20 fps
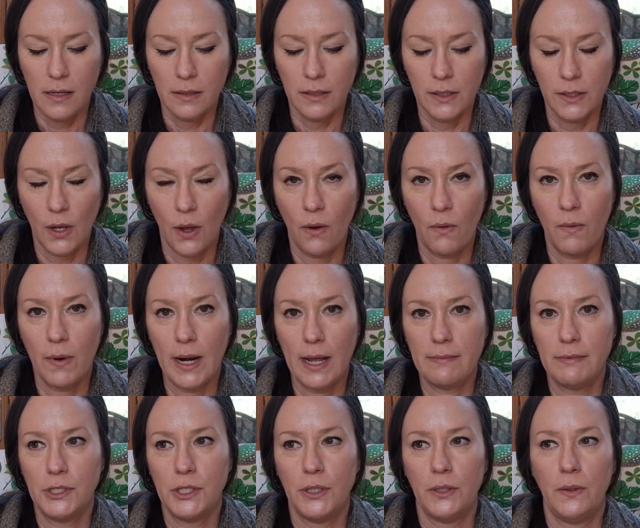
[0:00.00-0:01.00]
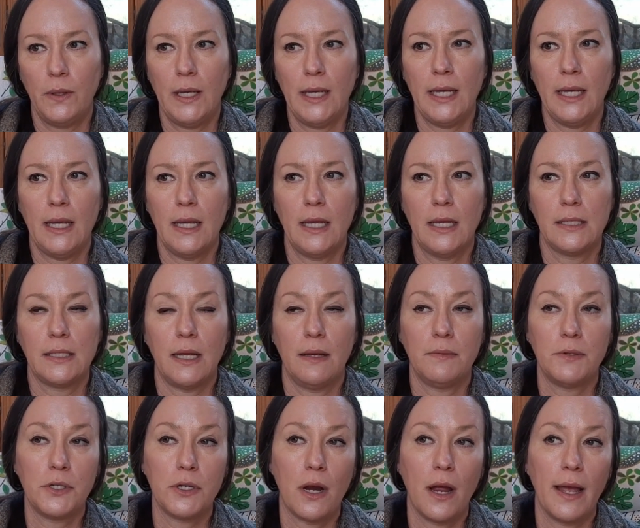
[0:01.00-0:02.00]
So what I'm doing is
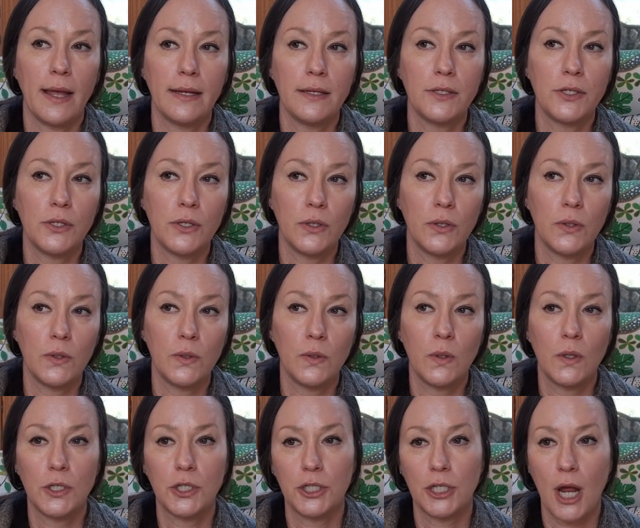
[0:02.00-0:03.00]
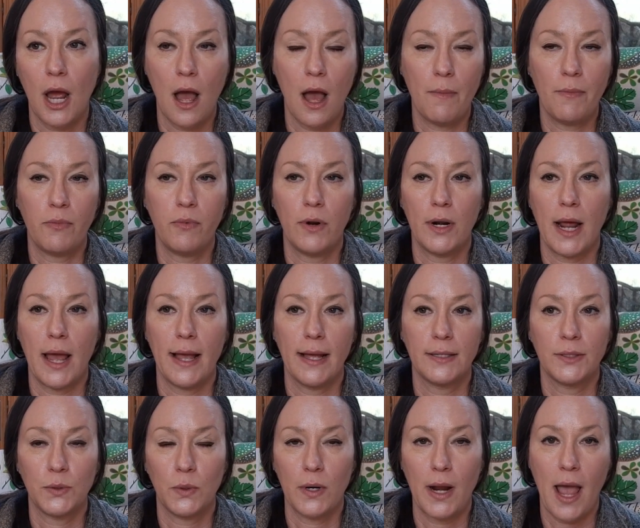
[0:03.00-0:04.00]
I'm trying to shop when I
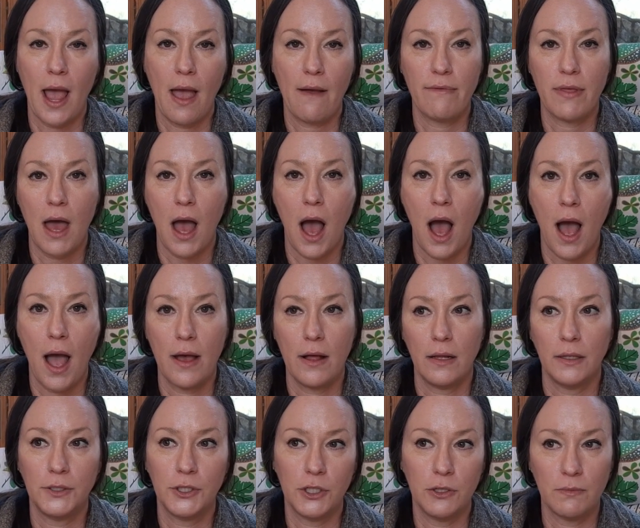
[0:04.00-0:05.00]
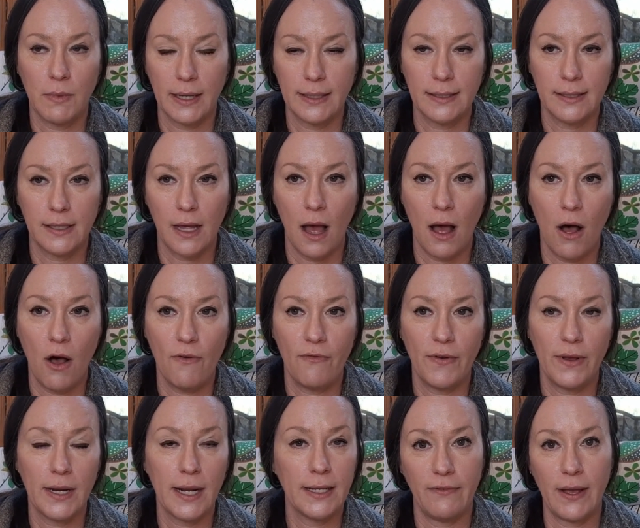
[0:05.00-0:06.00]
sort of have the aisle to myself.
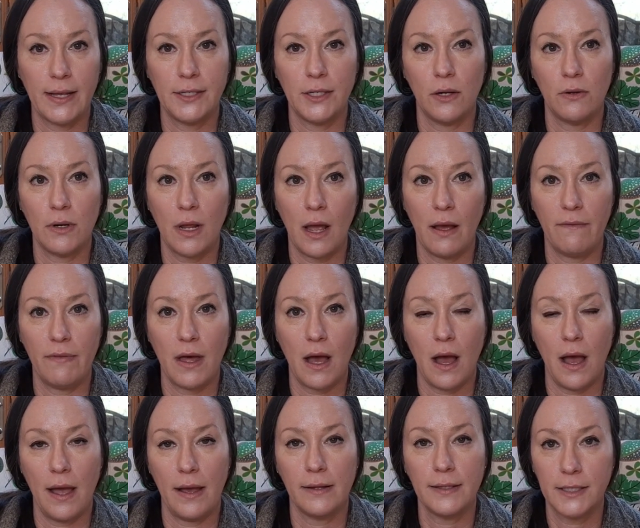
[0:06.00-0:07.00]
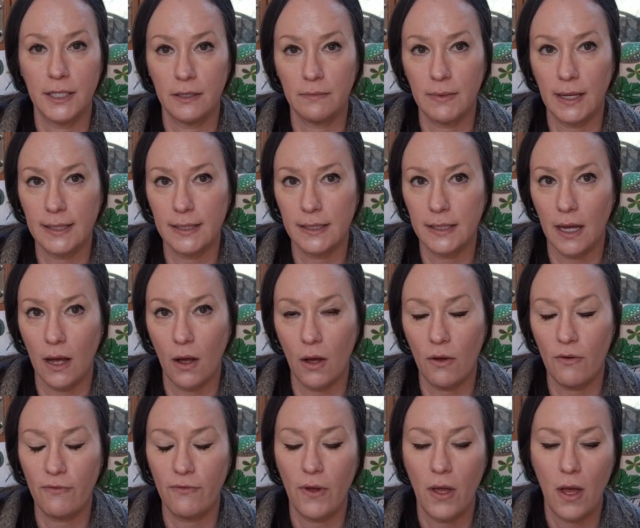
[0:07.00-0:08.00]
And if I don't have the aisle to
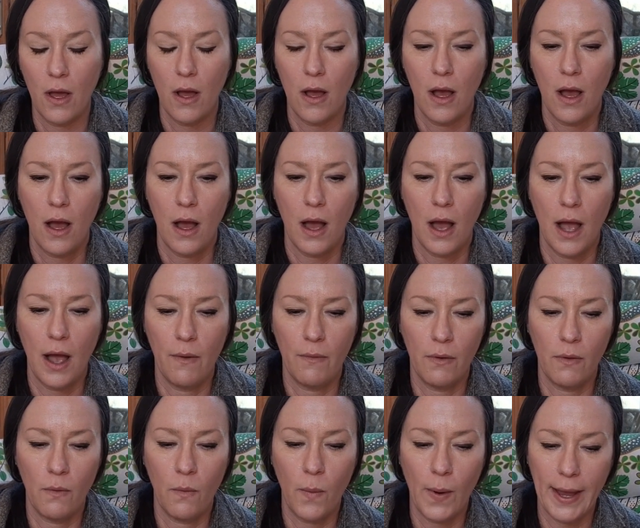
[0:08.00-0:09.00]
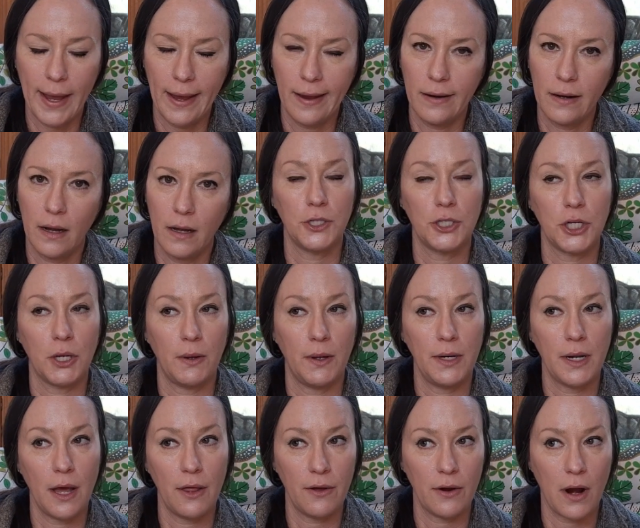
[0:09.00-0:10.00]
myself, I will wait and show
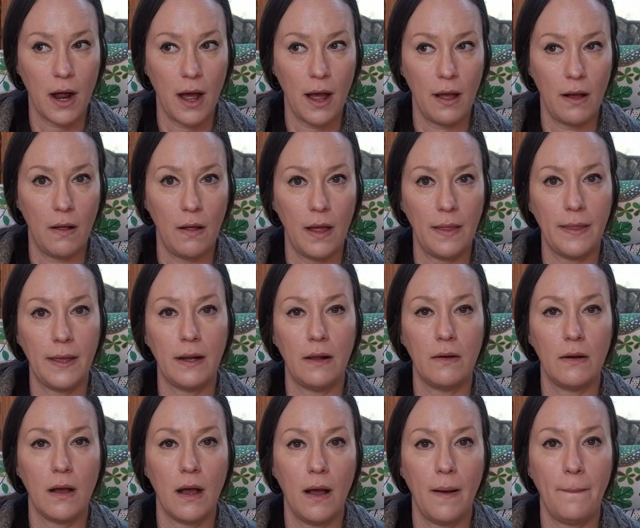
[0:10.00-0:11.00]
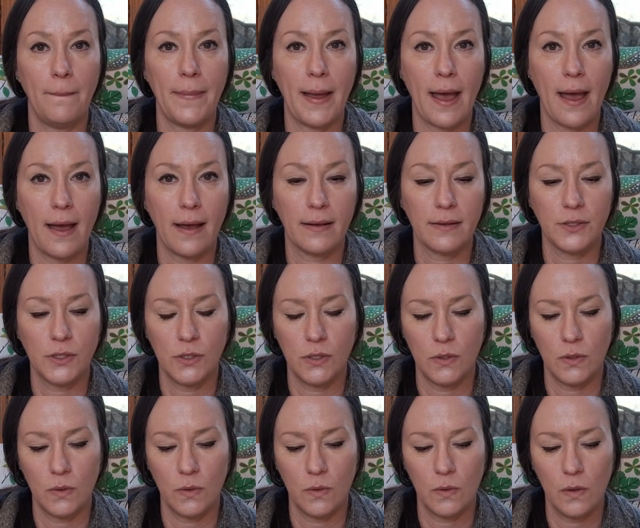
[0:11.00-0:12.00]
another aisle, and then I'll come back
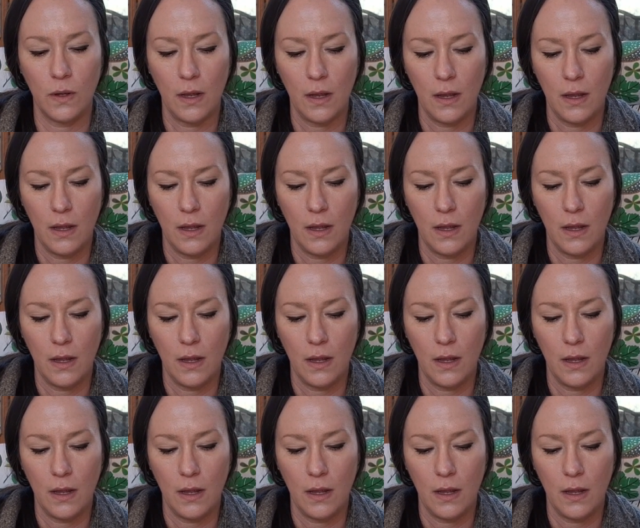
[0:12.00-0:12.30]
to